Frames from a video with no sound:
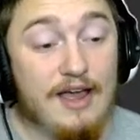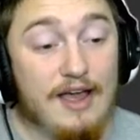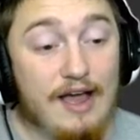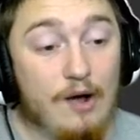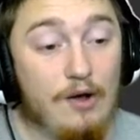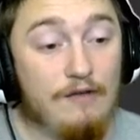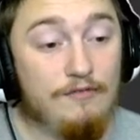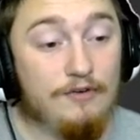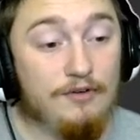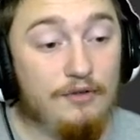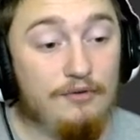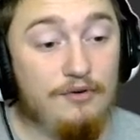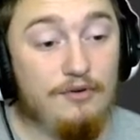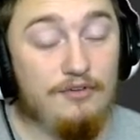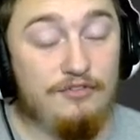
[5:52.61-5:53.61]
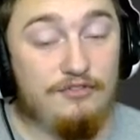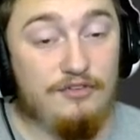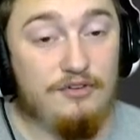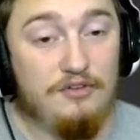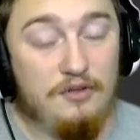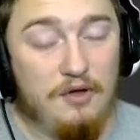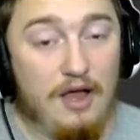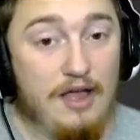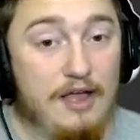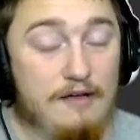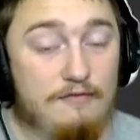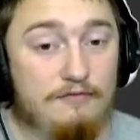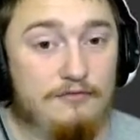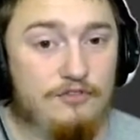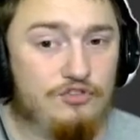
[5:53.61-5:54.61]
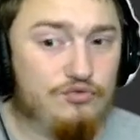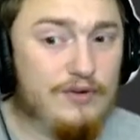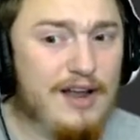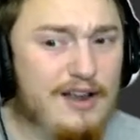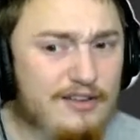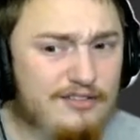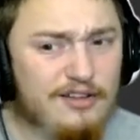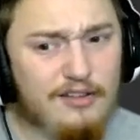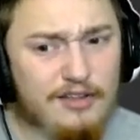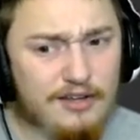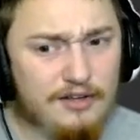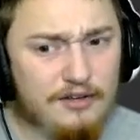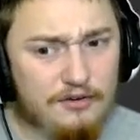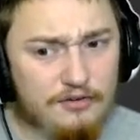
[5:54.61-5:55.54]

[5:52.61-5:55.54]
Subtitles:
However, you'll notice I have tredecillion.